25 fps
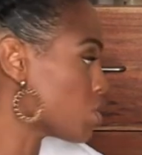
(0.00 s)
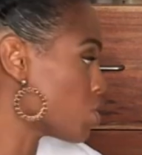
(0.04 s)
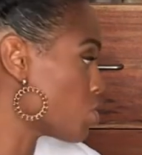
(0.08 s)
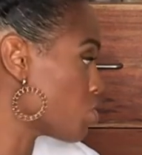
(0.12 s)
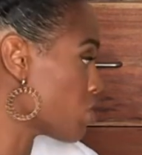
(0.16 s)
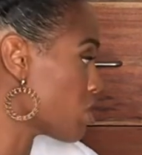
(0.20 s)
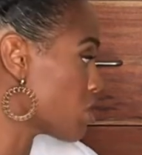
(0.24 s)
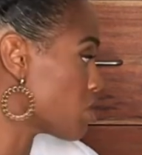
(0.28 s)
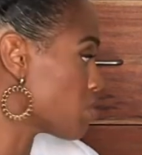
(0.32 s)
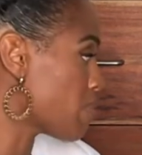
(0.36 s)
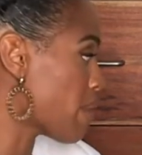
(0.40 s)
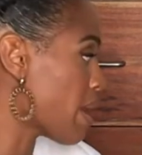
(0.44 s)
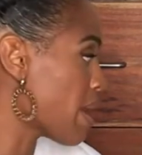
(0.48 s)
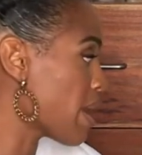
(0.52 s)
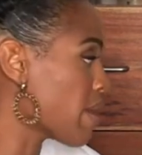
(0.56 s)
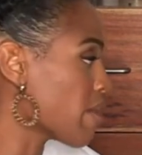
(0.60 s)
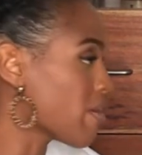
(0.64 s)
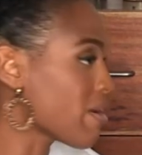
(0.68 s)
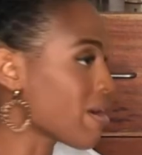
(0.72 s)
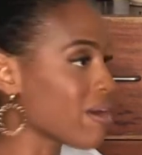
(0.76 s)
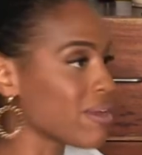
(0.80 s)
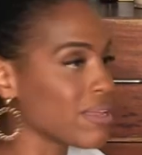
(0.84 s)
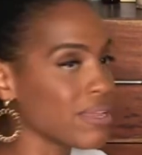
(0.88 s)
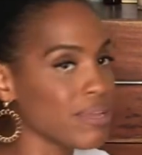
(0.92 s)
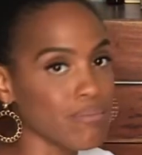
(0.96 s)
stretch my
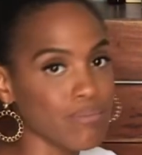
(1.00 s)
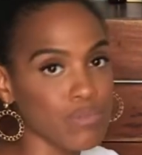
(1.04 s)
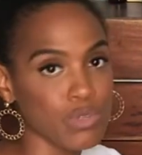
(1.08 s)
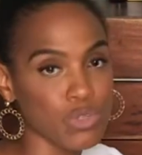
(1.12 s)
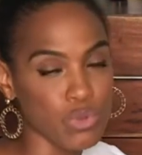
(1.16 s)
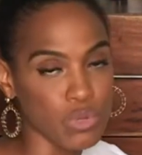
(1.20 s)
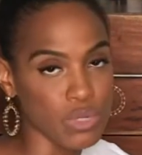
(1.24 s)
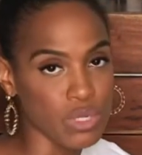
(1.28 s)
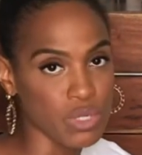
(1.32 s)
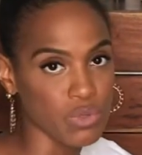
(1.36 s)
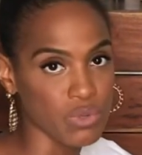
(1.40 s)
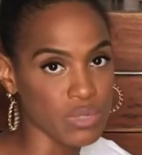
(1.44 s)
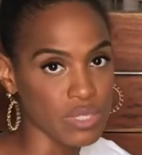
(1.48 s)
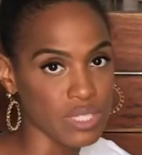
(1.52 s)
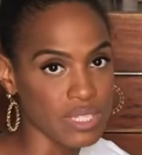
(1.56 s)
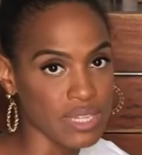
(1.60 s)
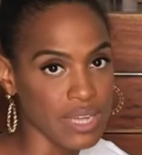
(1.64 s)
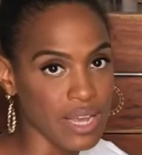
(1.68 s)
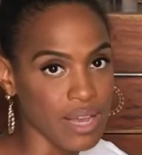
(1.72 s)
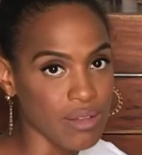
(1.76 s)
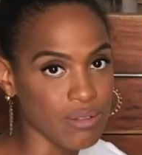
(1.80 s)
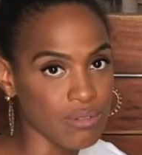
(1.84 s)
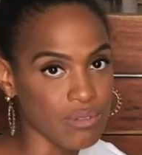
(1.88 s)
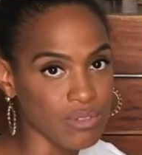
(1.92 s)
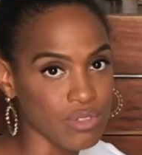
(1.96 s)
hair out in between twist
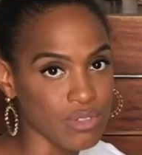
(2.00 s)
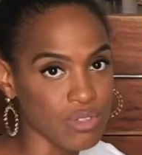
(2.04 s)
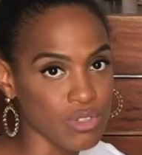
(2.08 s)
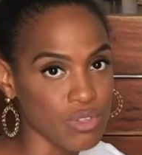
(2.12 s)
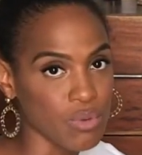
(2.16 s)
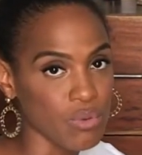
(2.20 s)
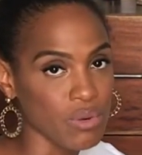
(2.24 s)
outs.